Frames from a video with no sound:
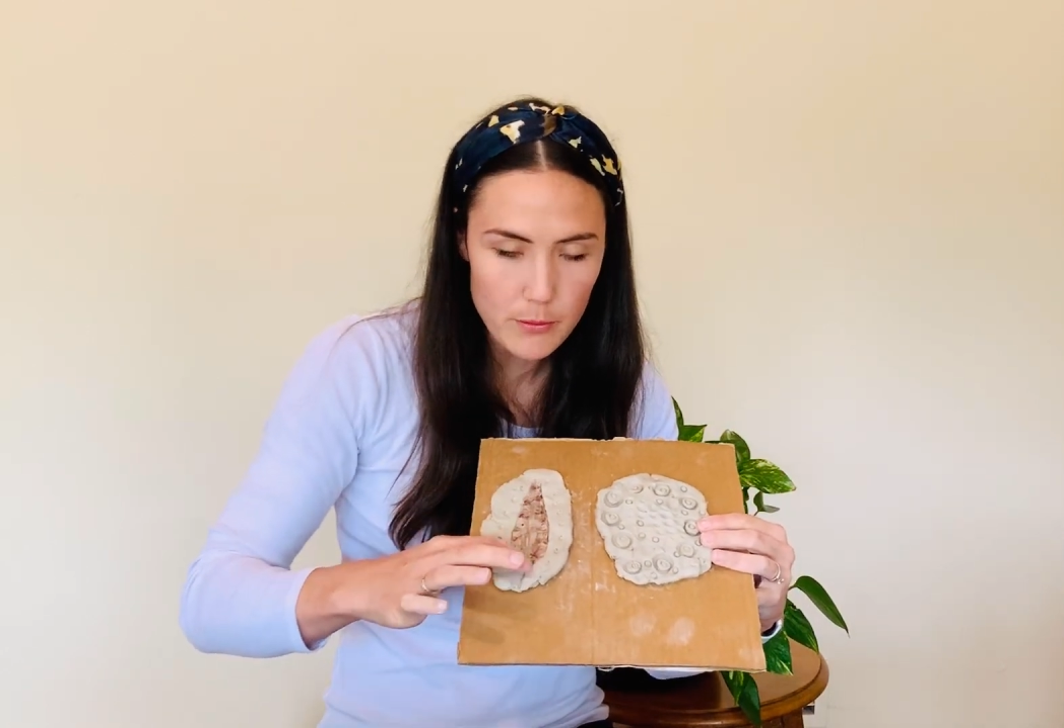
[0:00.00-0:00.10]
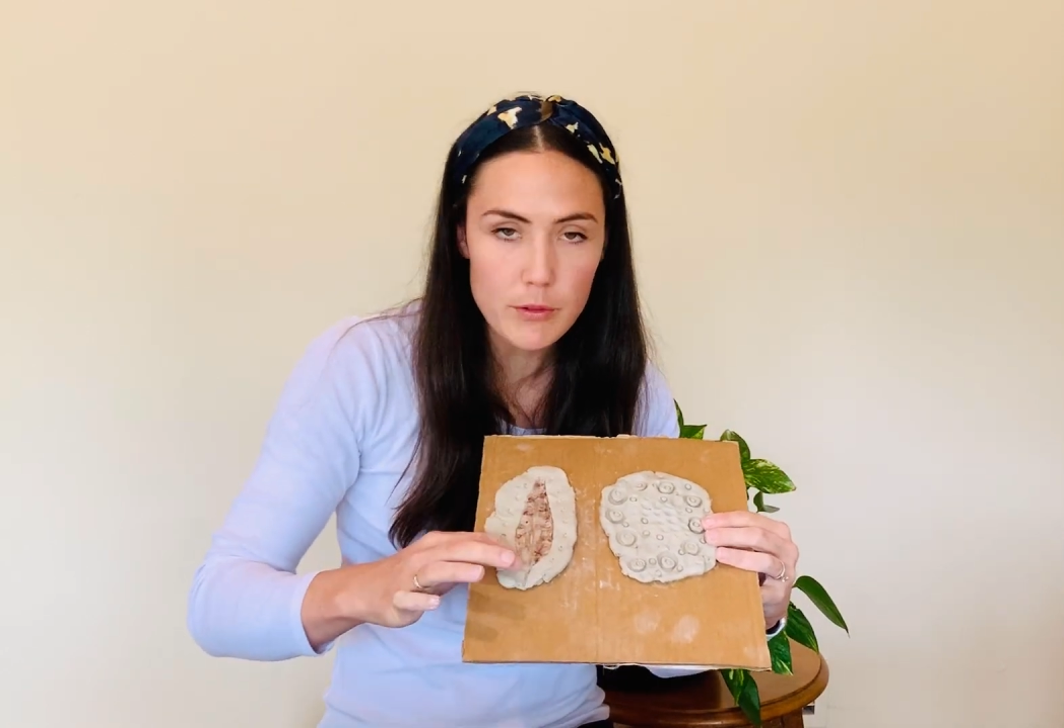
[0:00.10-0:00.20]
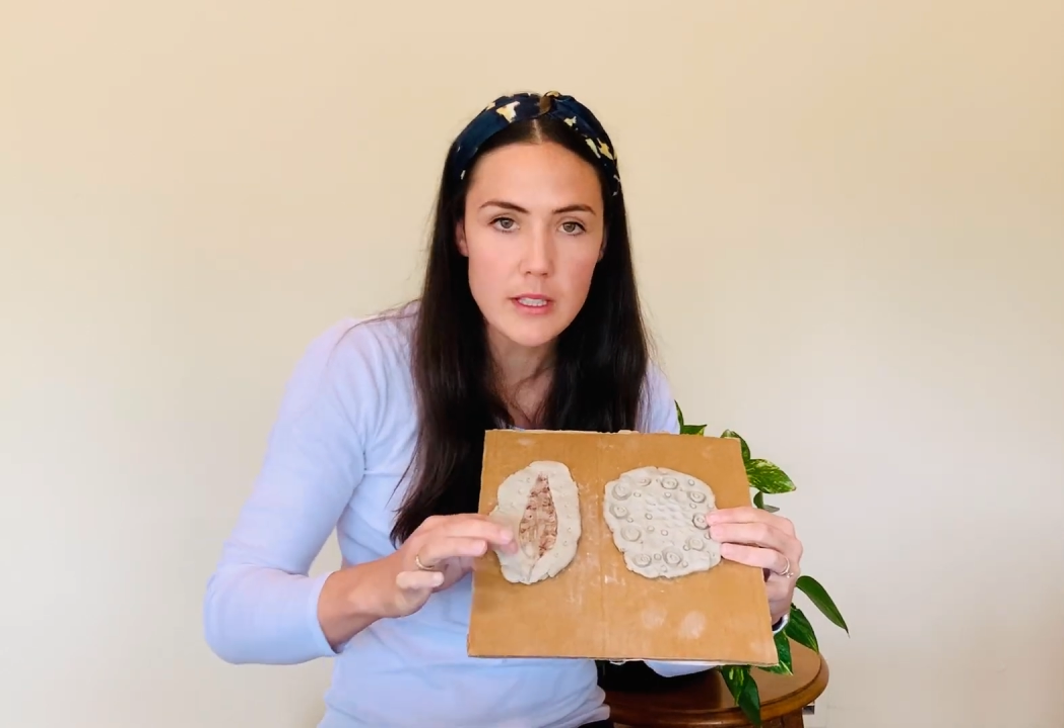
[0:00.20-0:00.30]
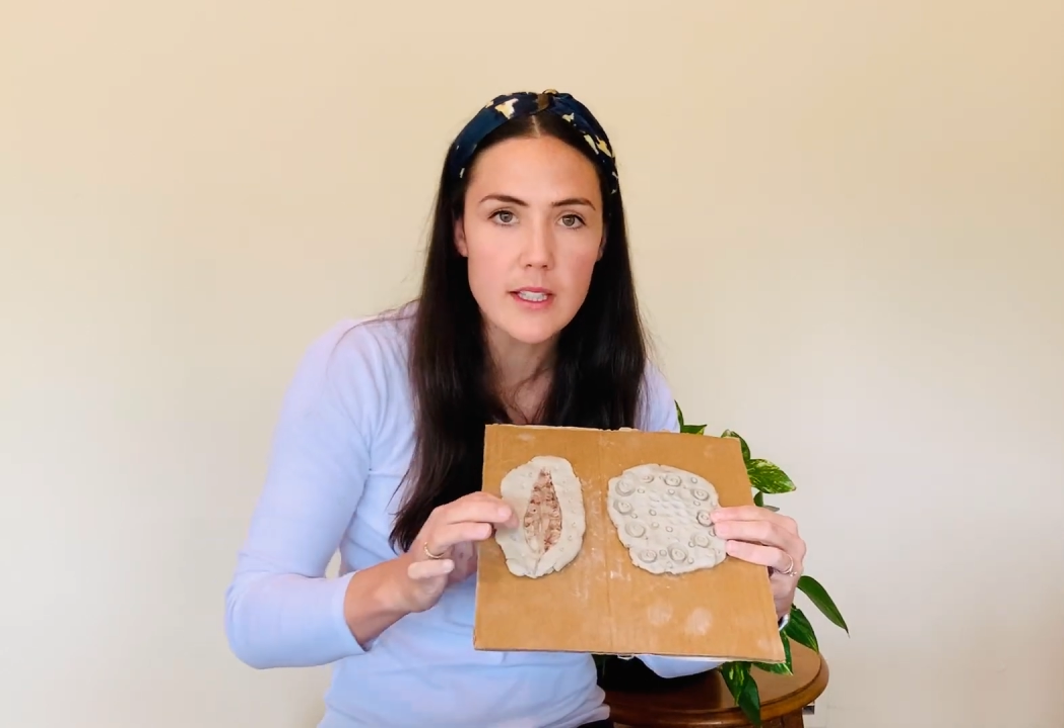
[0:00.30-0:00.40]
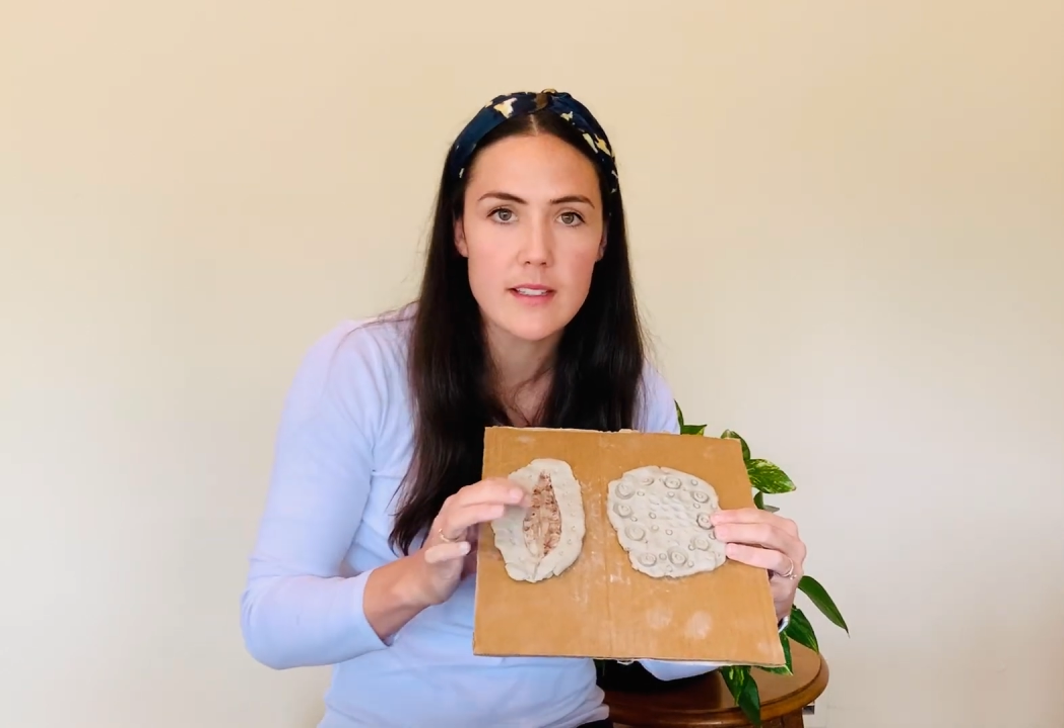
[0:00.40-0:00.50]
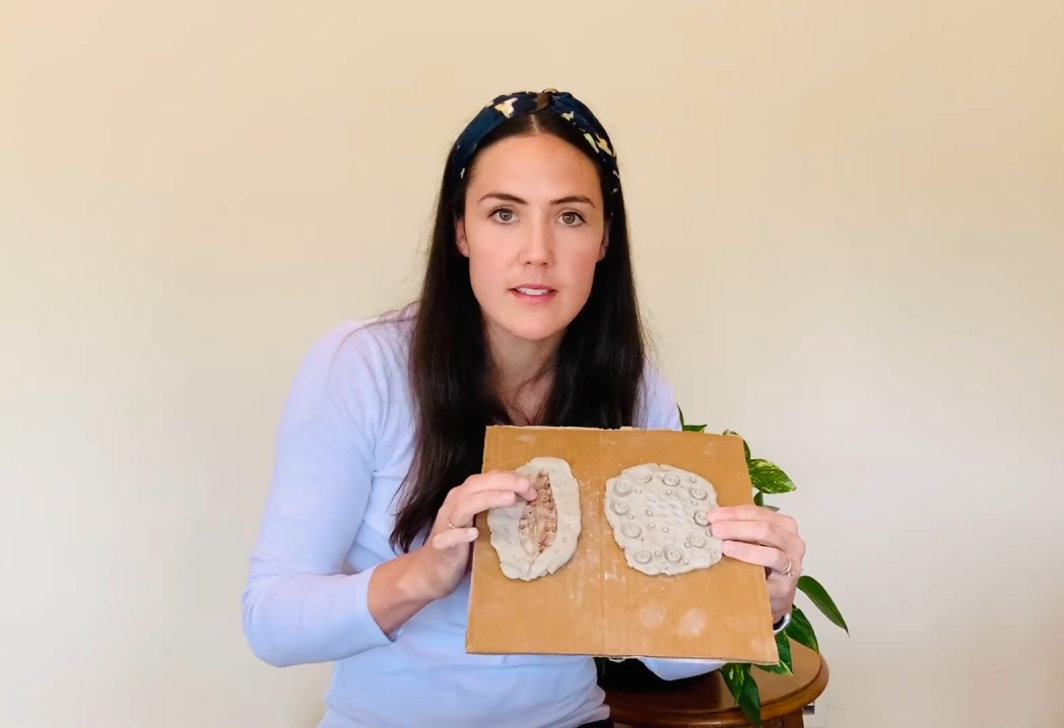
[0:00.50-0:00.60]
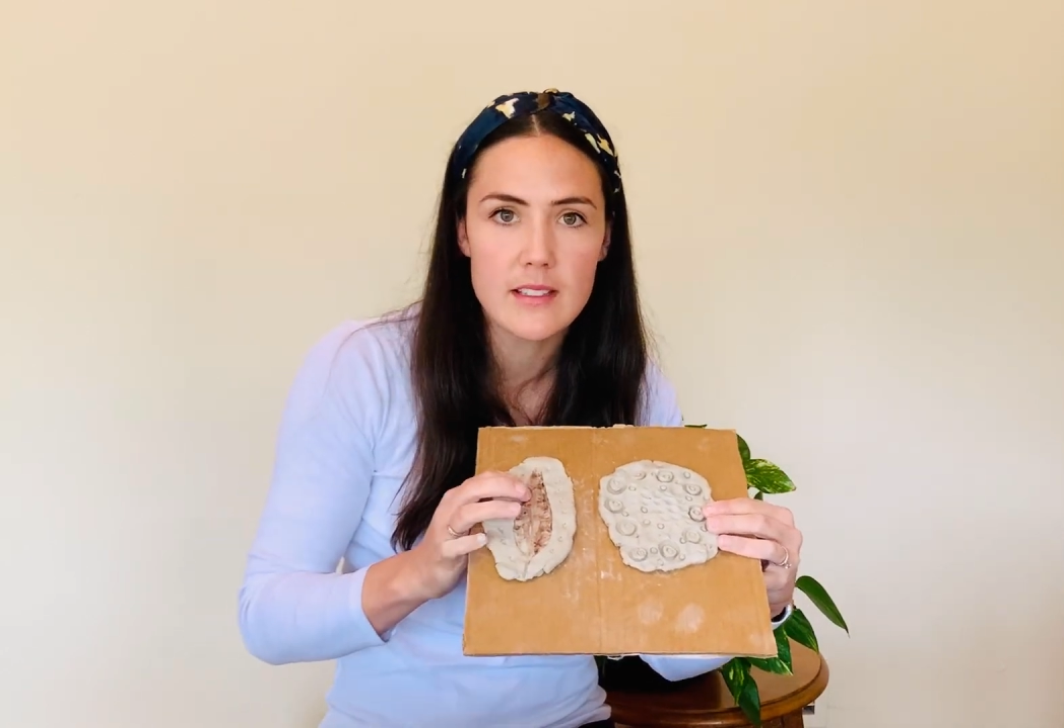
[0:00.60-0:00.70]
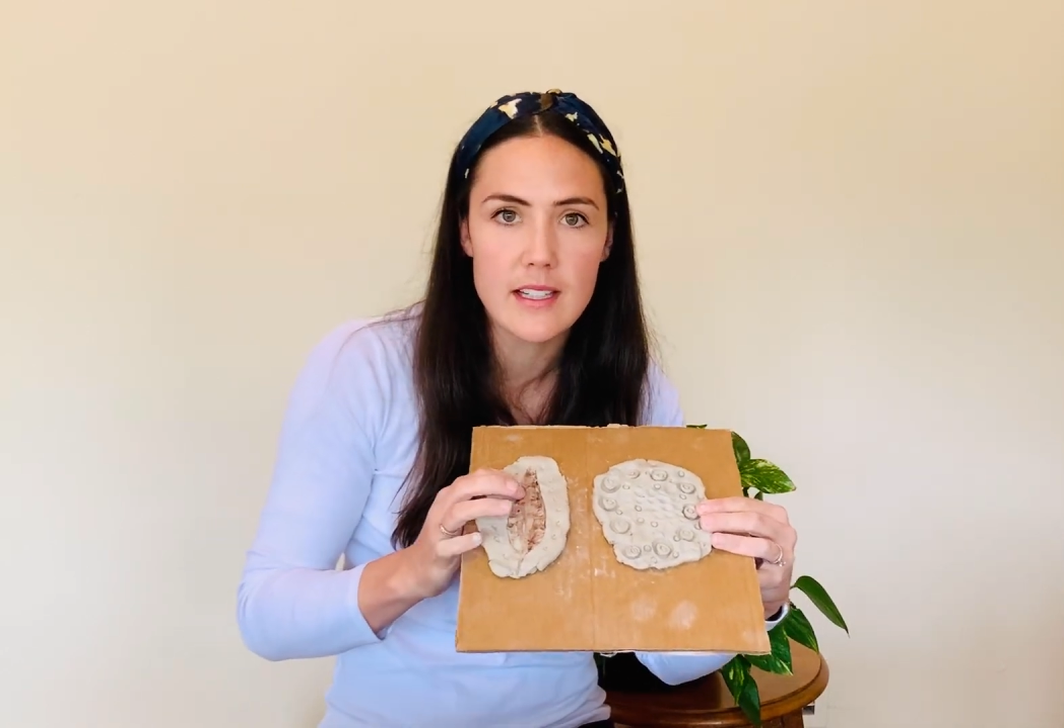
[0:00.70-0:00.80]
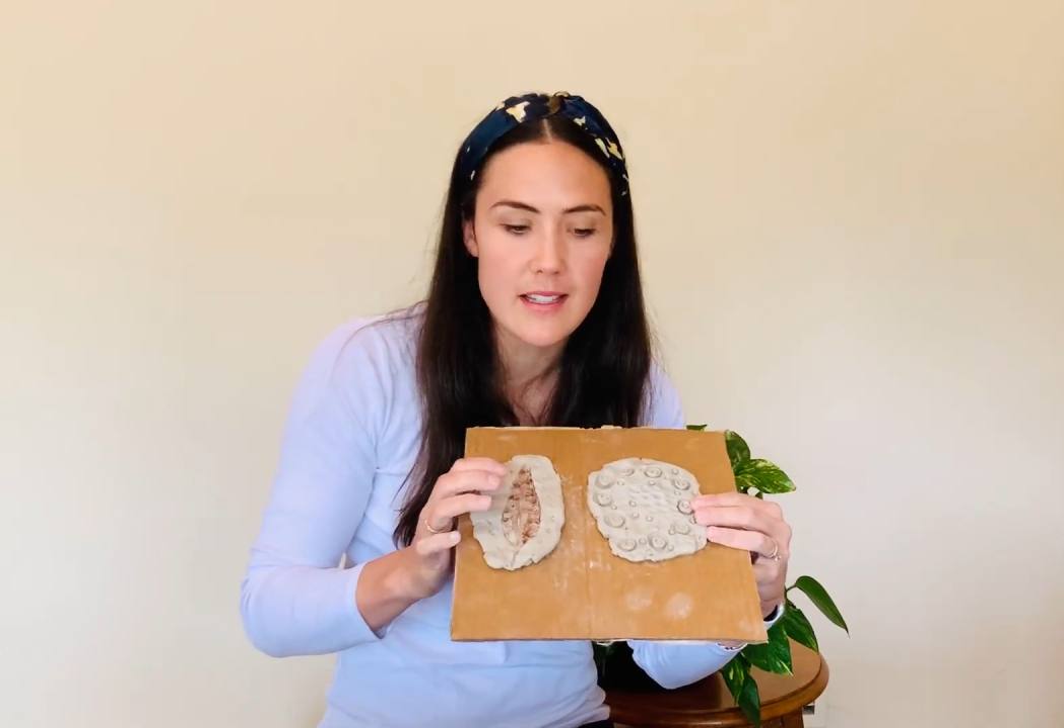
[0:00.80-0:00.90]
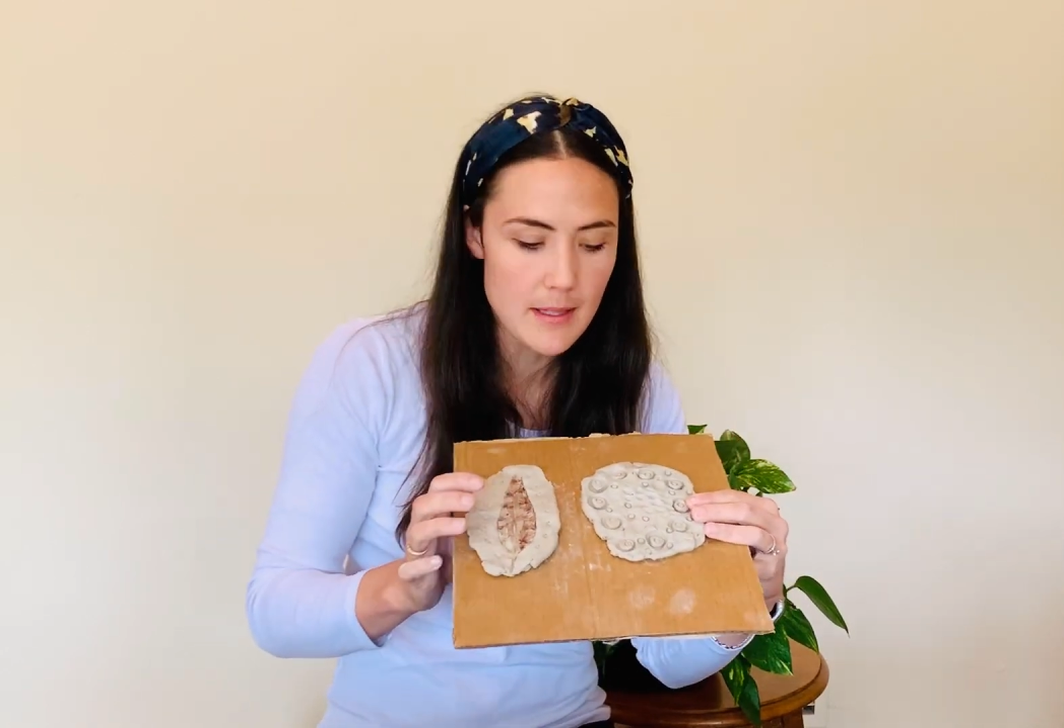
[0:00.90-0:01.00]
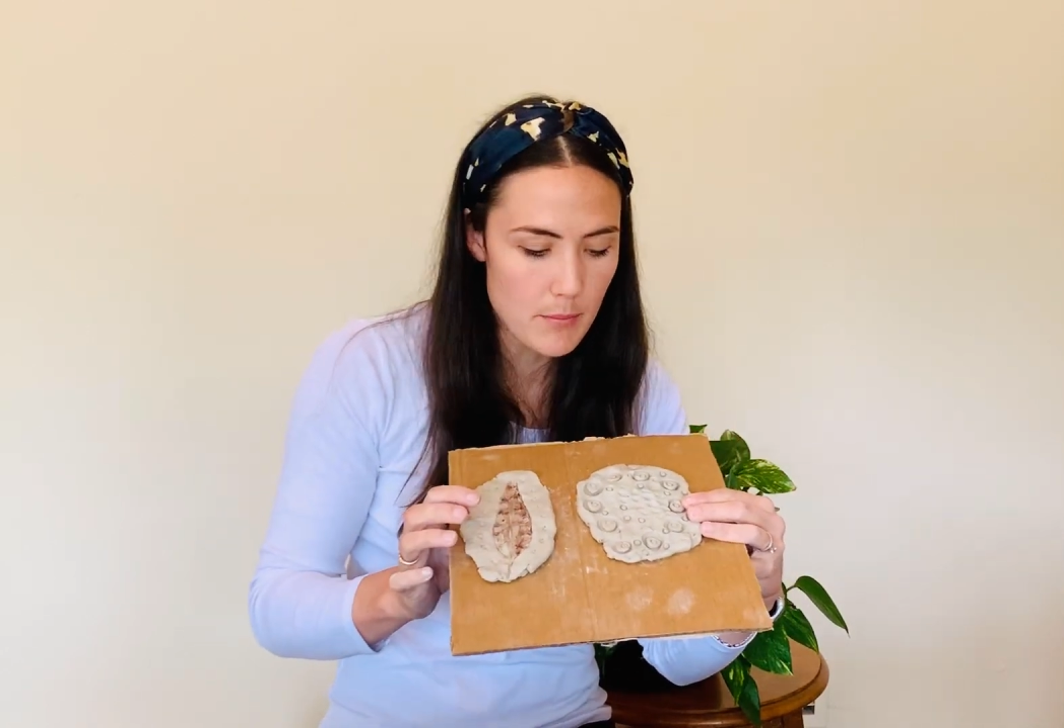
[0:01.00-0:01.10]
really see the